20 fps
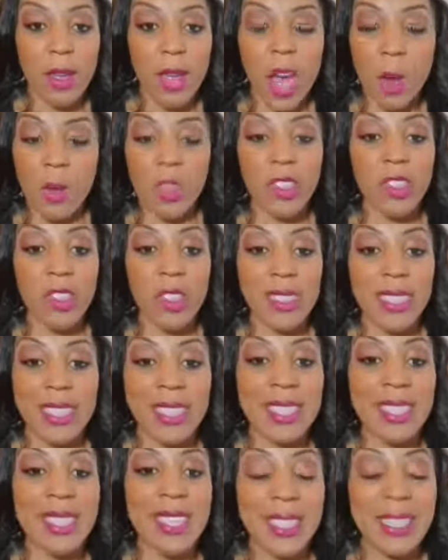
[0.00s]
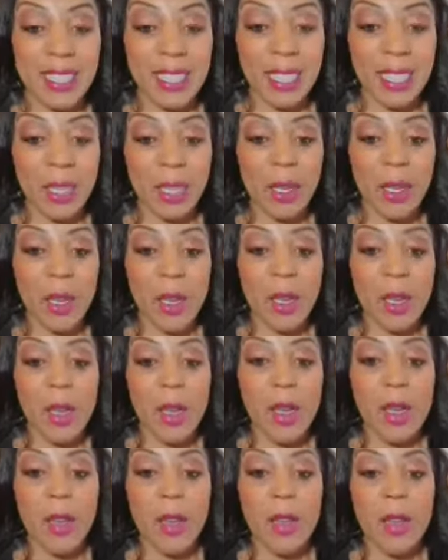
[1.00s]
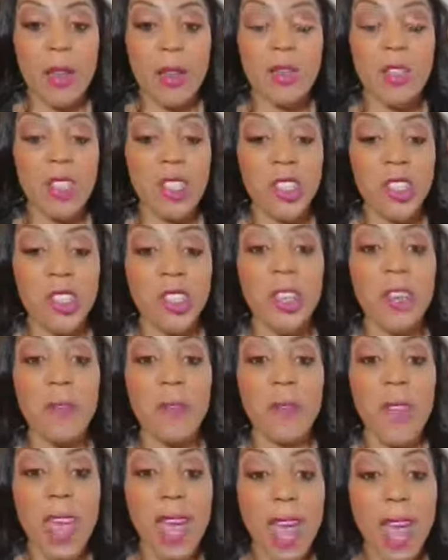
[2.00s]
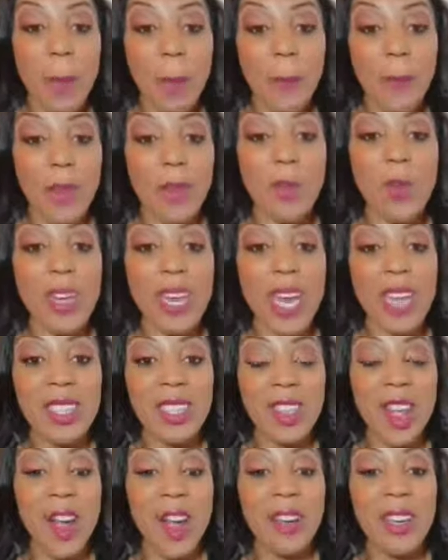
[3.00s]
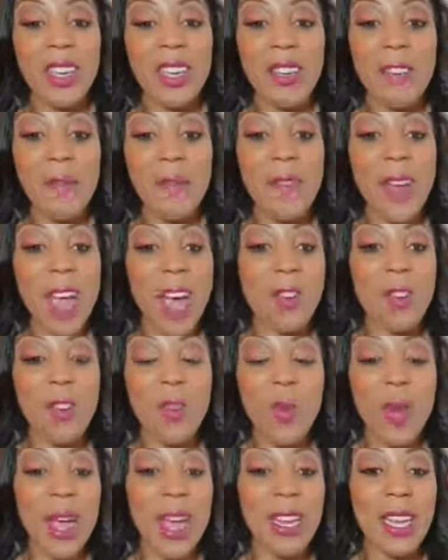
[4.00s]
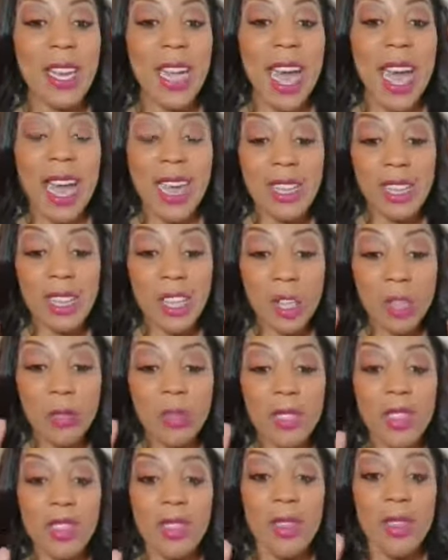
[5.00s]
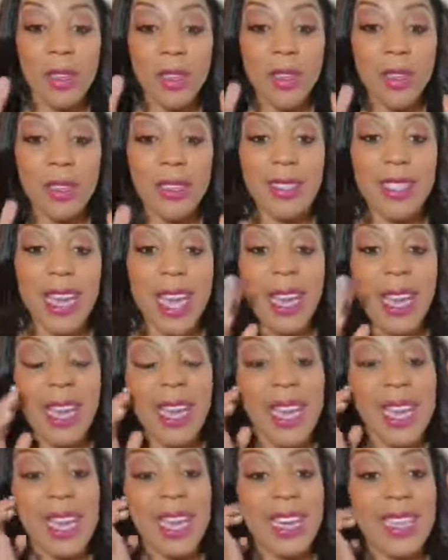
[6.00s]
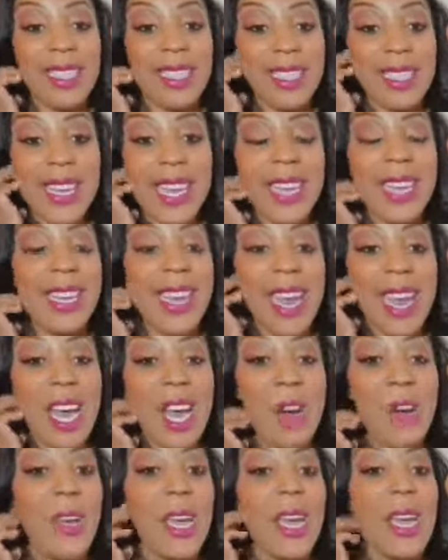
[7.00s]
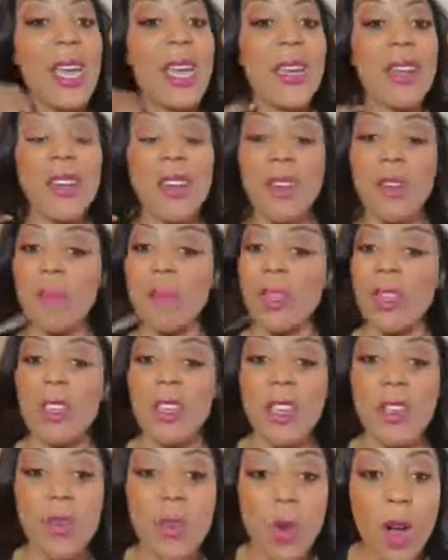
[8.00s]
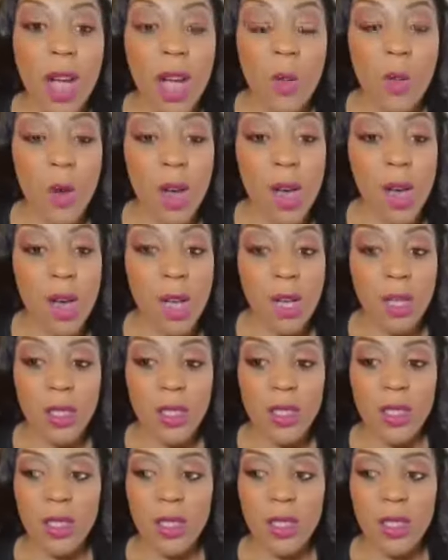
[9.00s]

I was just existing. The shift happened when I started evaluating. I literally took a day and sat down and couldn't believe where I was.